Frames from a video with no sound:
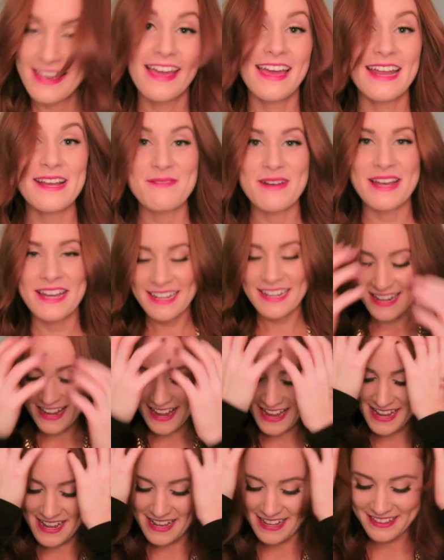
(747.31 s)
Anyway,
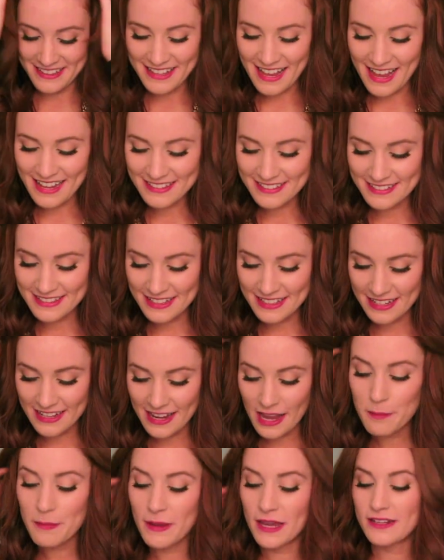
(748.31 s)
uh, last thing
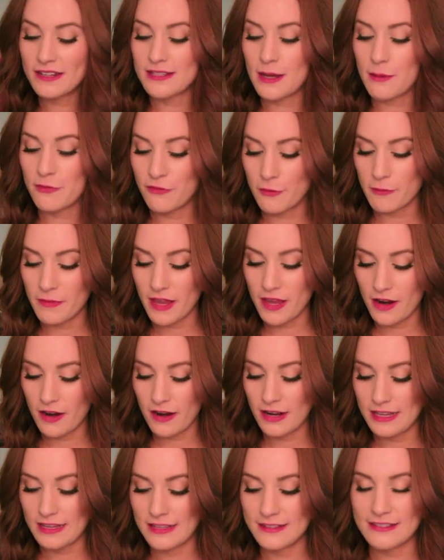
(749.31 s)
I picked up from
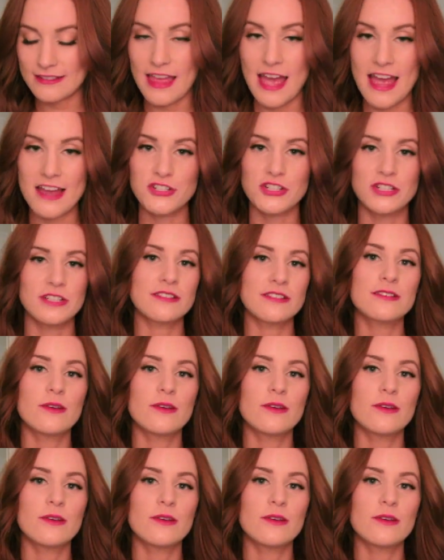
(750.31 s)
there is lashes.